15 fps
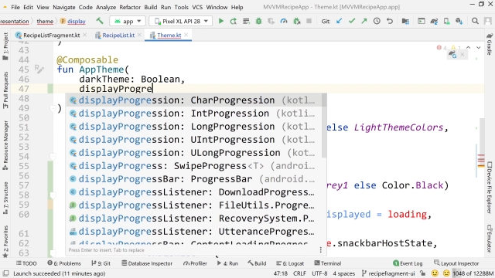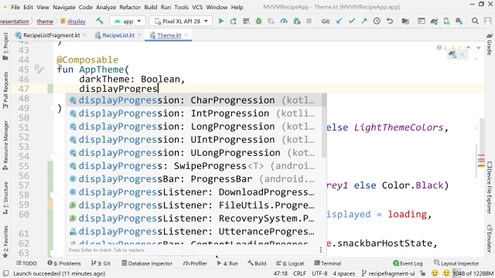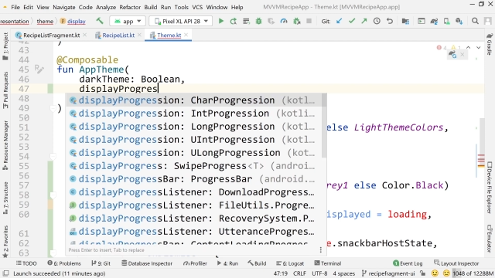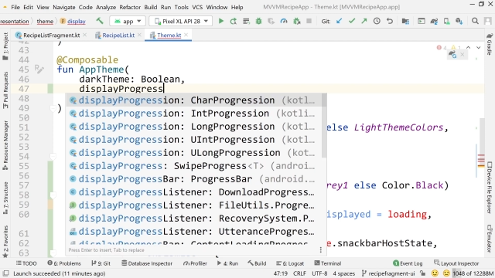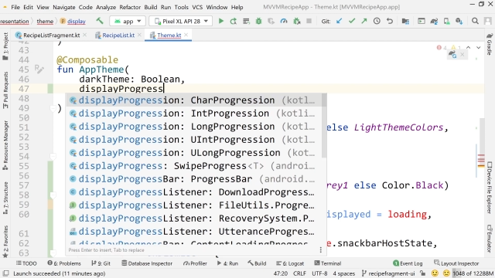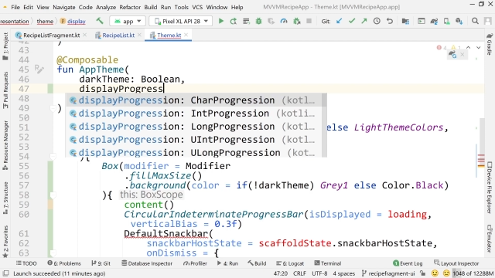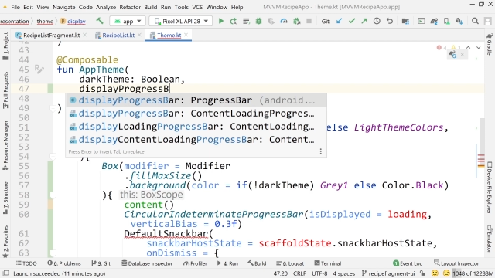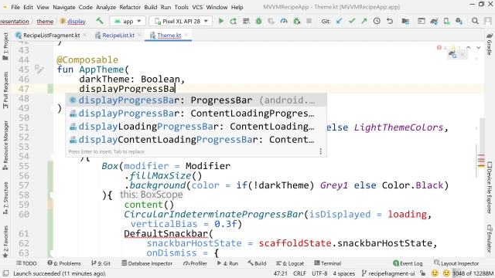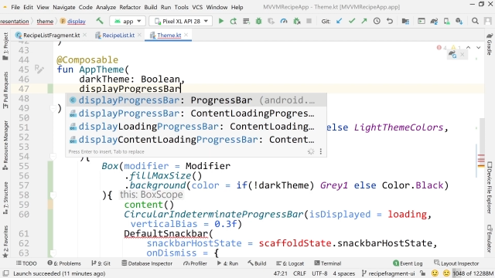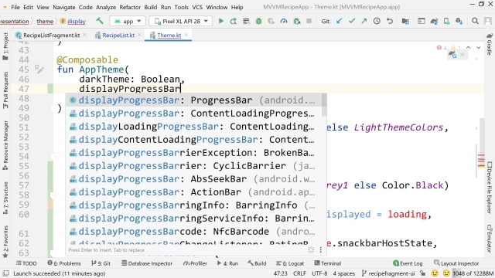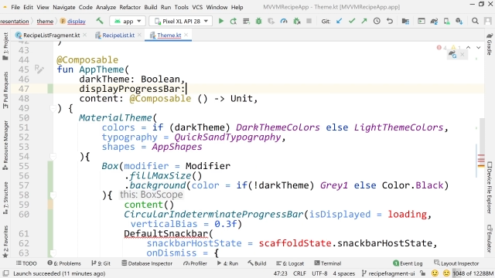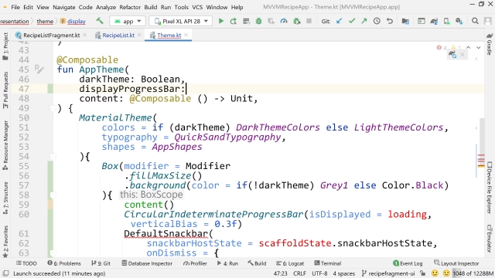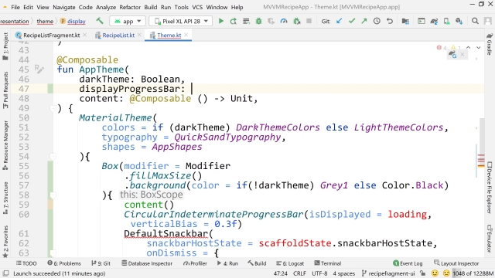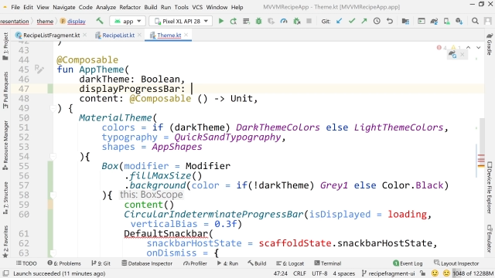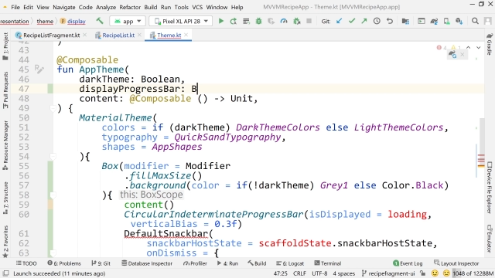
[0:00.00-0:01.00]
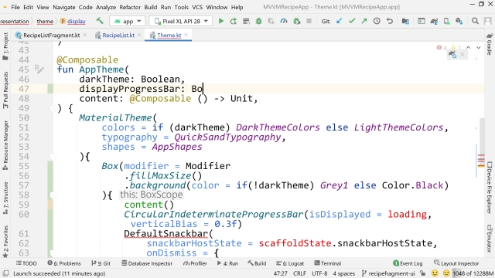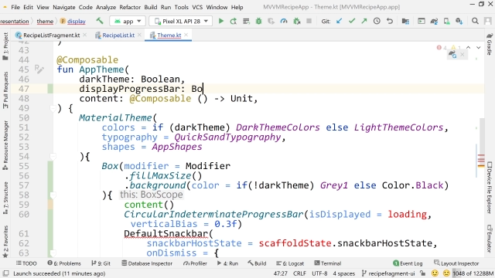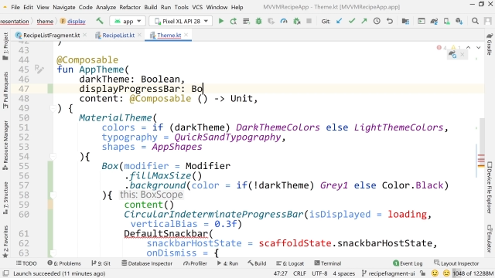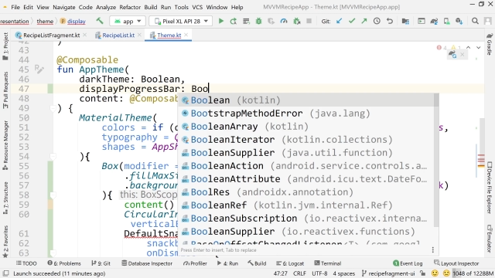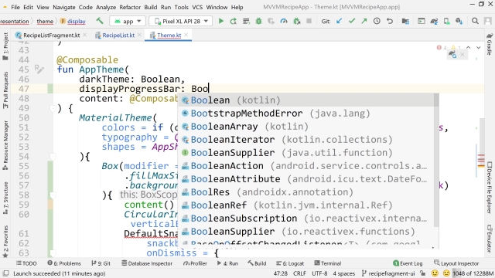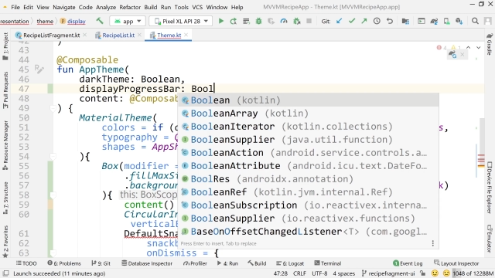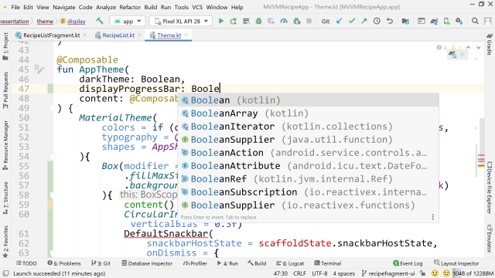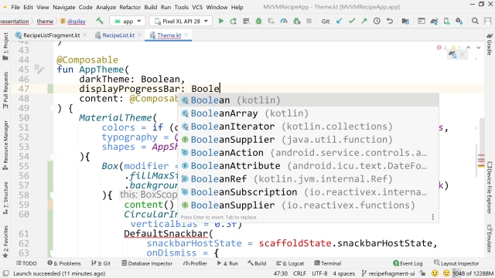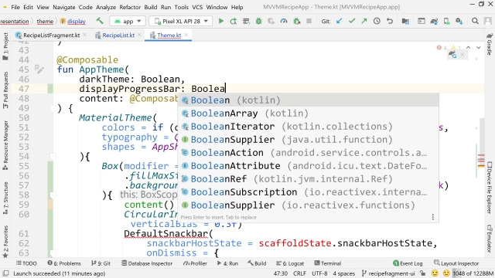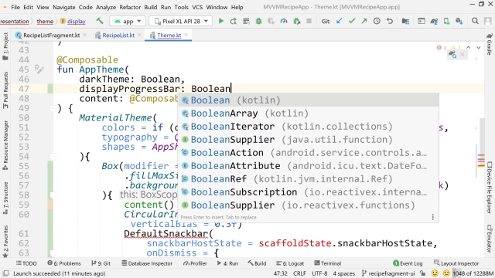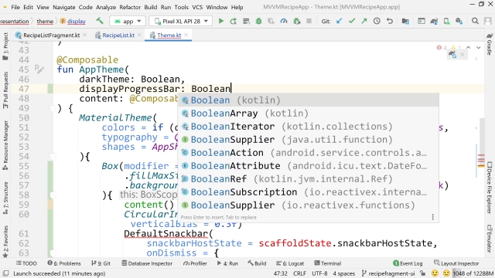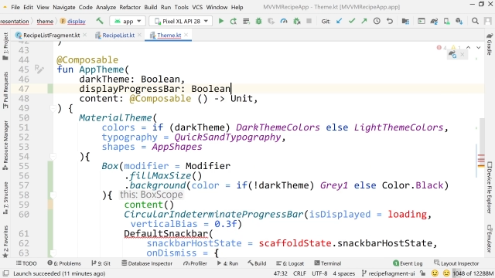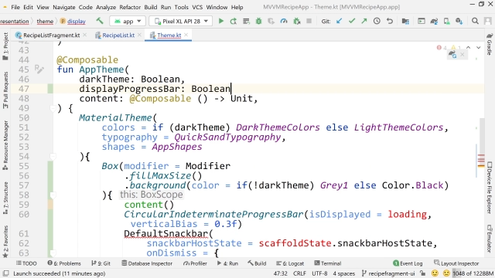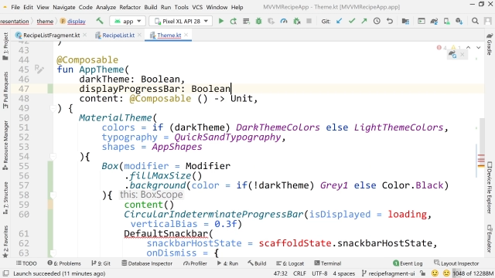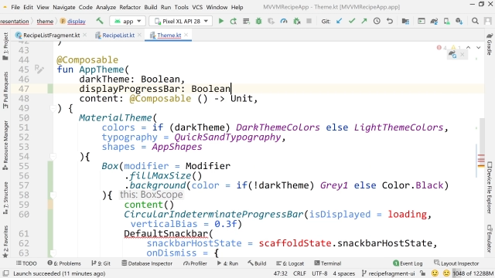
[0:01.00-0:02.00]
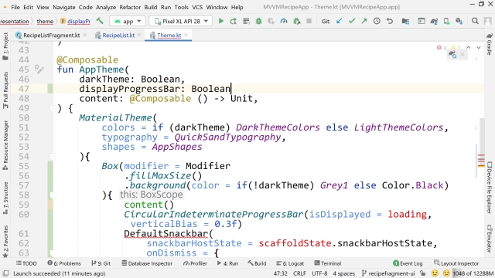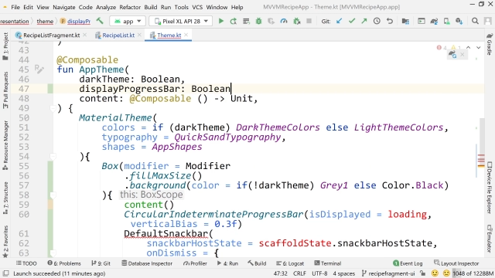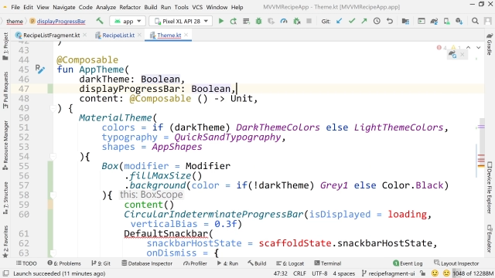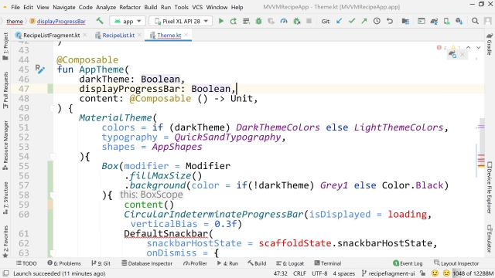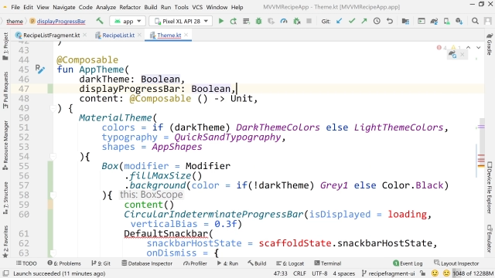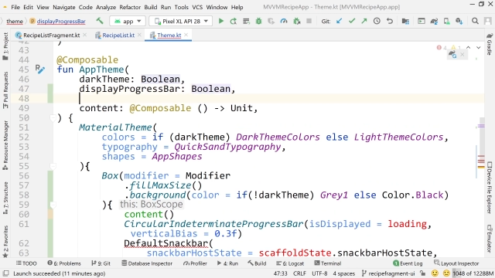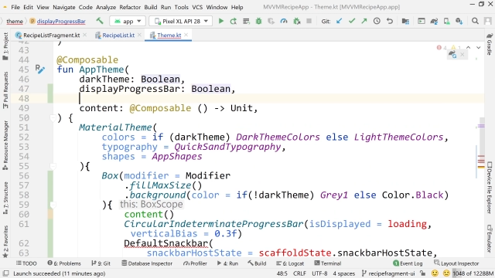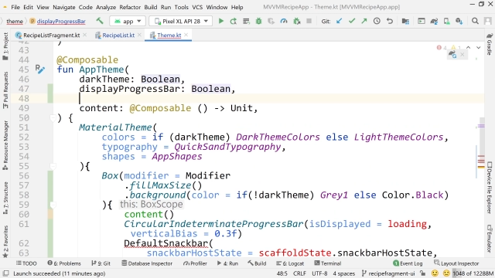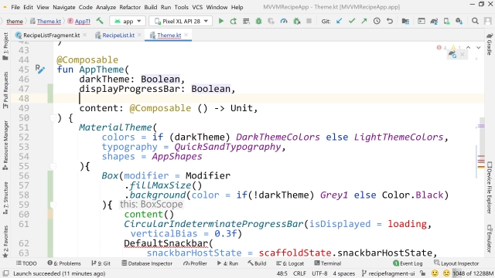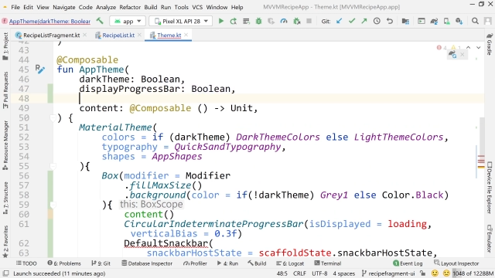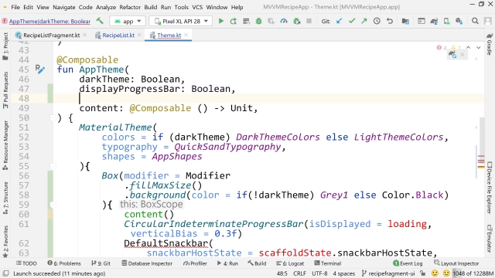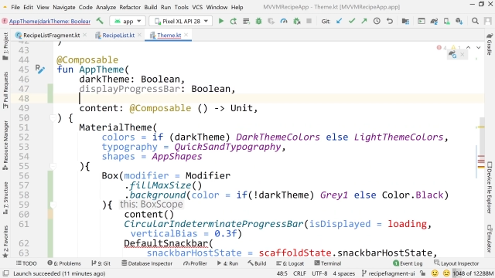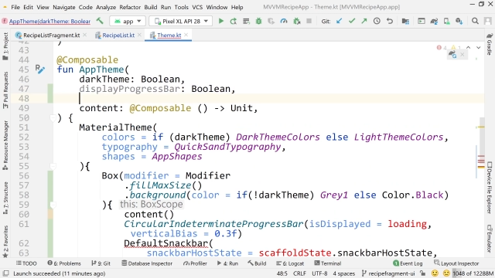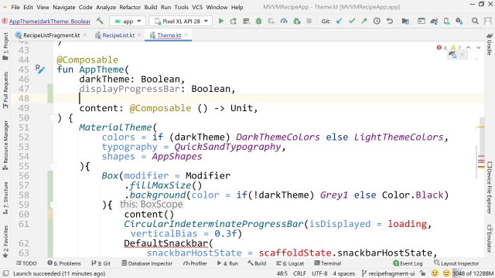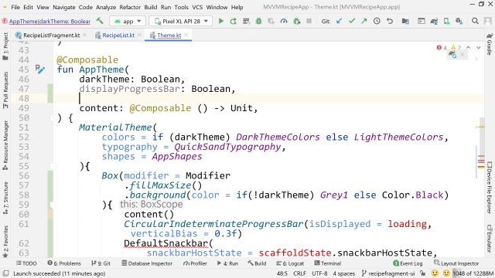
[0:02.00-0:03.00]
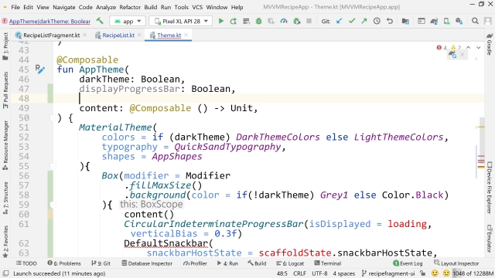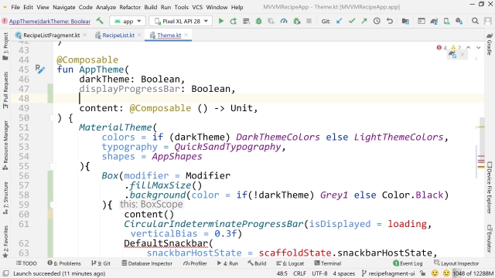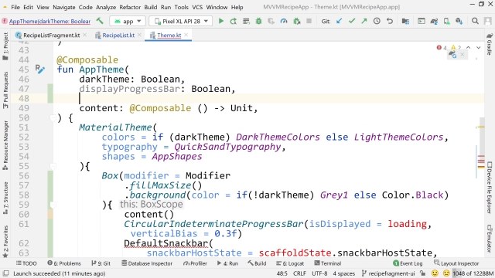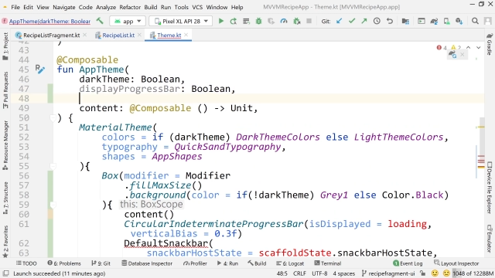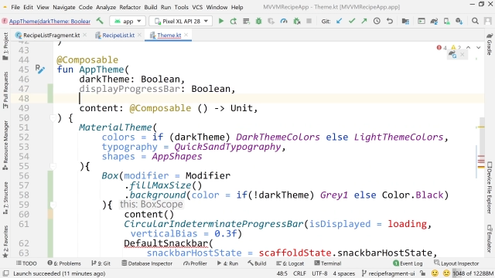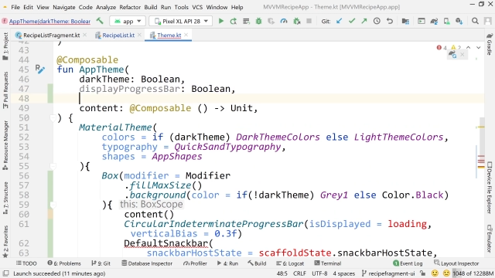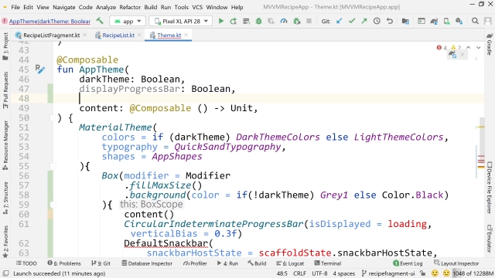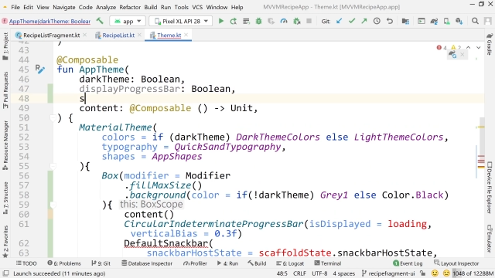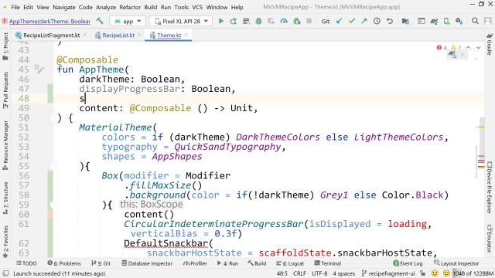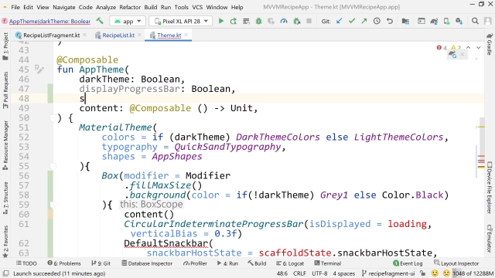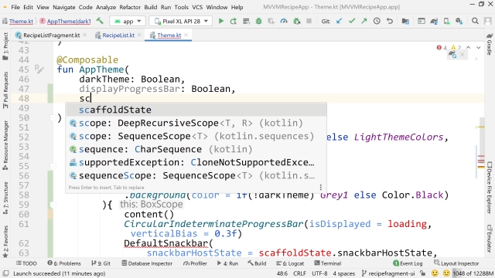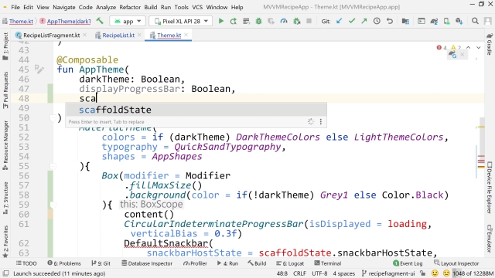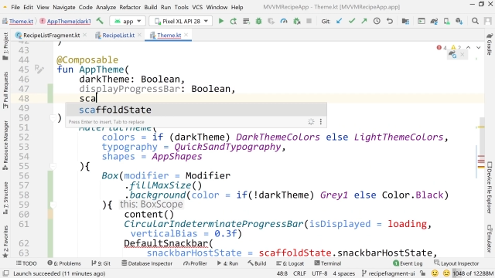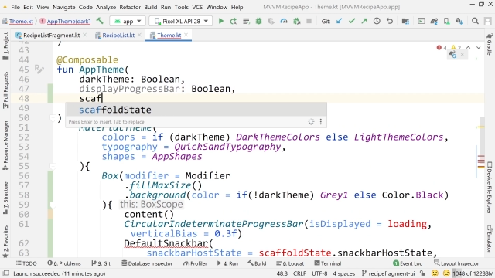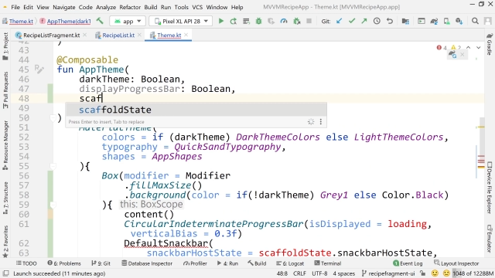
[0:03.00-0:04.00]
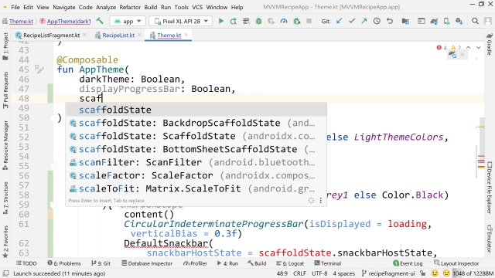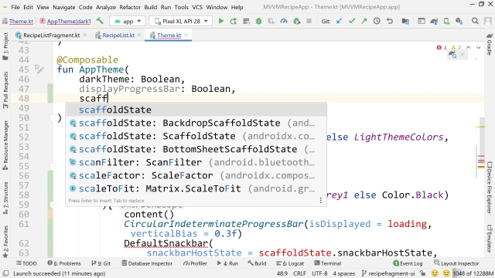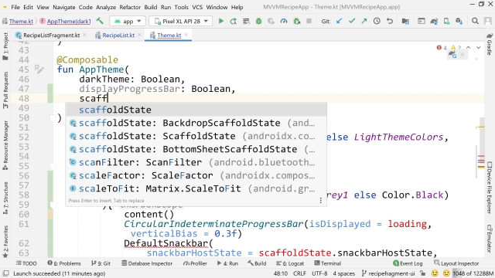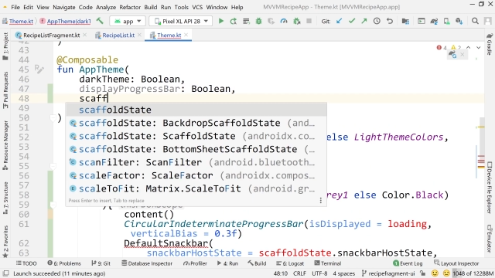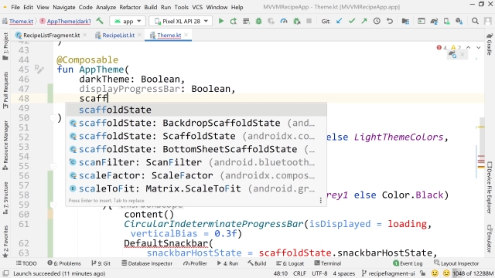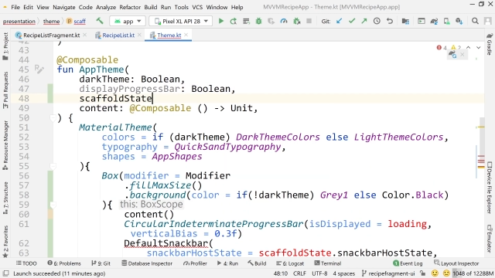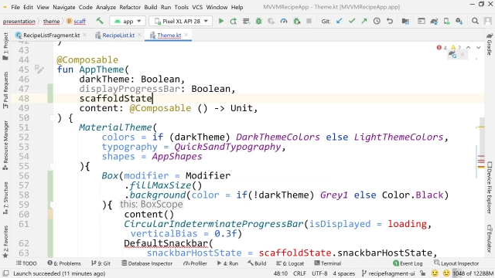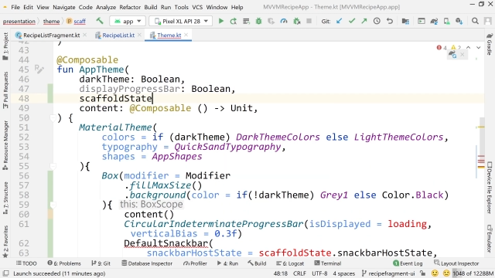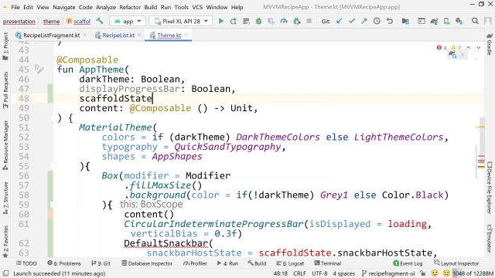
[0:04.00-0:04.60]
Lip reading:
(no speaker visible)